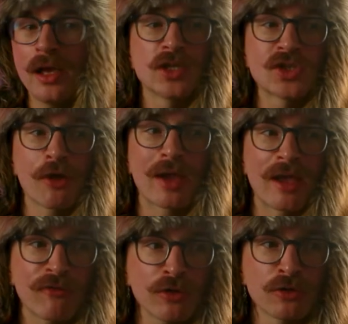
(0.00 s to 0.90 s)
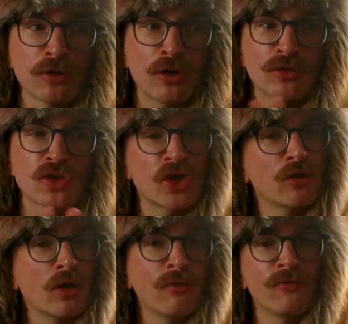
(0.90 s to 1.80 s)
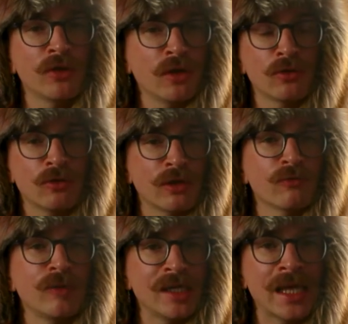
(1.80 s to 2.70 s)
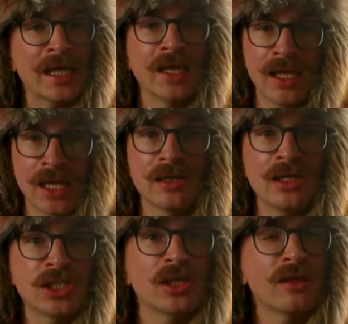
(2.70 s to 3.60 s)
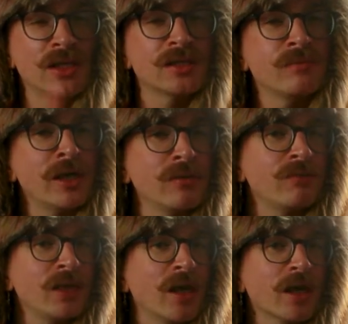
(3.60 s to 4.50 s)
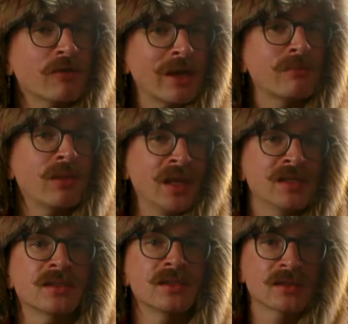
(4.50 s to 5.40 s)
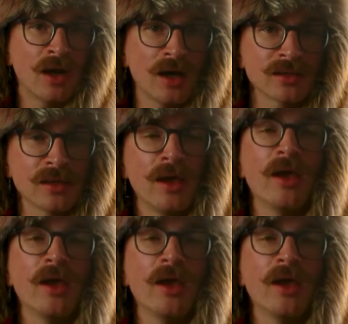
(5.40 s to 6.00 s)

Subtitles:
So if you're not so confident with reading in English, this might be a great place to start.